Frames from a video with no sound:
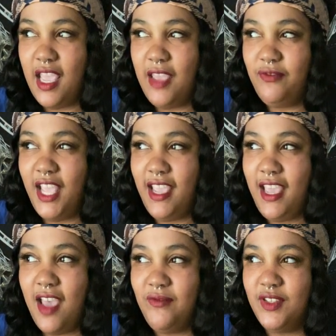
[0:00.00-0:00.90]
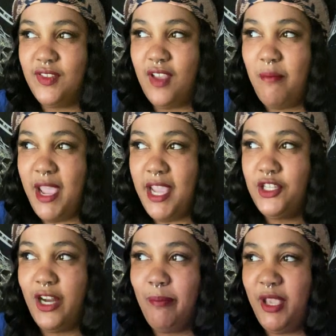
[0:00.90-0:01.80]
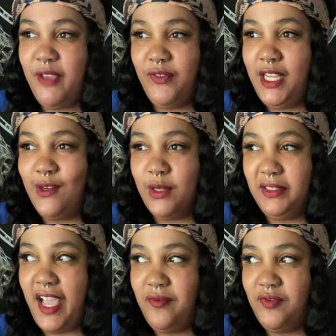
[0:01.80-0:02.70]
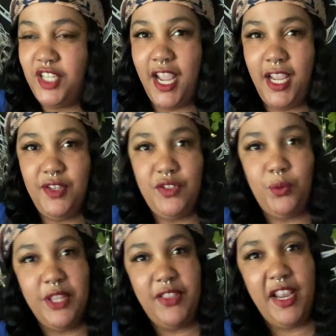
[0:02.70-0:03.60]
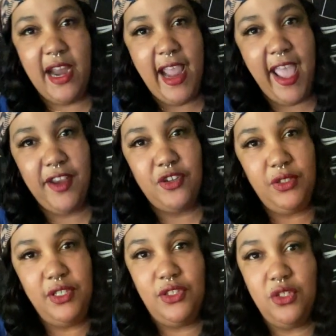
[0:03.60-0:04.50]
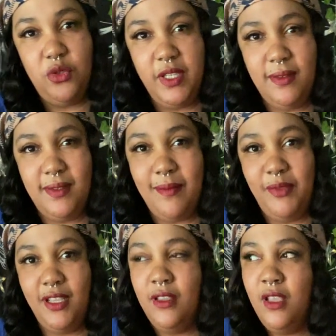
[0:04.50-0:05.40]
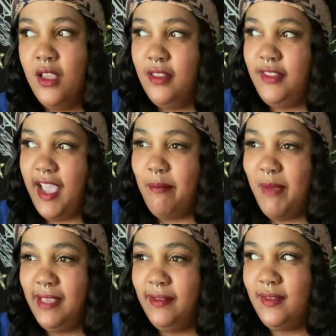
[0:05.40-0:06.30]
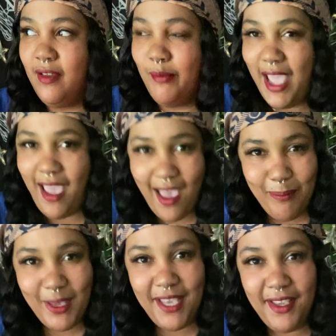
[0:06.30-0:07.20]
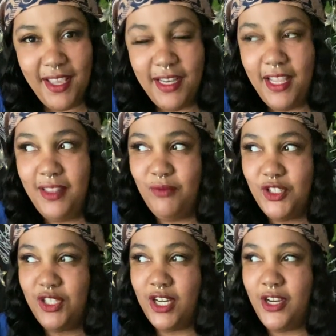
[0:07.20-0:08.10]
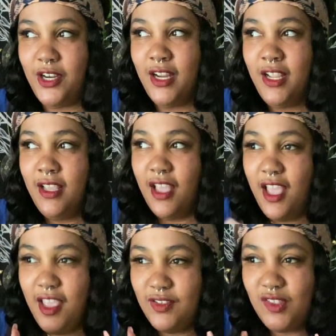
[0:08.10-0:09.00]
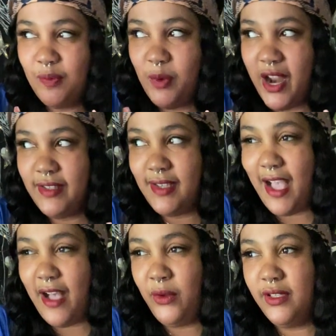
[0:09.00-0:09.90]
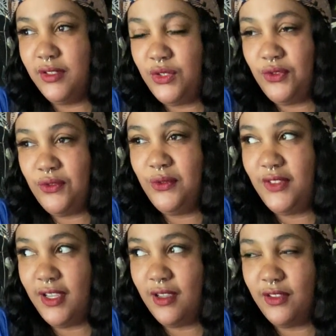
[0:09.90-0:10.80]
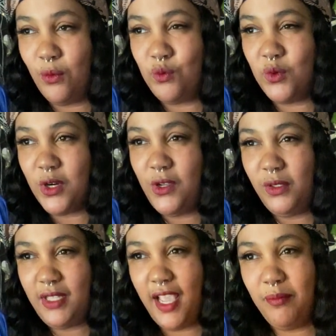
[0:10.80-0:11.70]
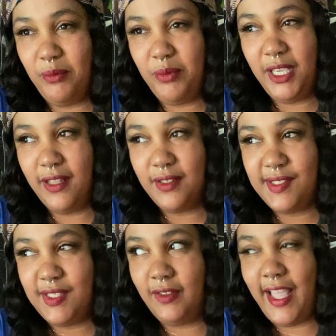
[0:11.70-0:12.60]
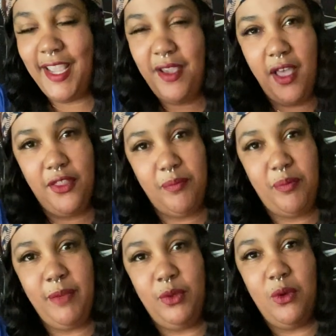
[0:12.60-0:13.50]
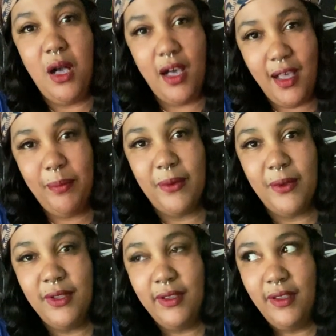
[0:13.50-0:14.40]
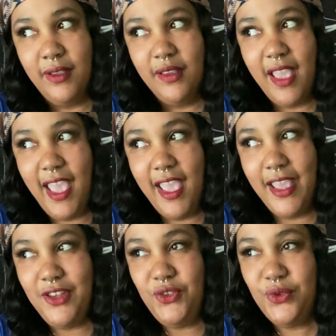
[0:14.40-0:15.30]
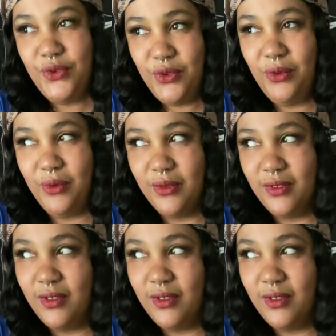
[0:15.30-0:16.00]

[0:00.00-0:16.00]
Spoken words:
if they have this major epiphany or life change where they are actually doing something that makes them happy, and in return it spreads out into the world and begins to light other people up, and you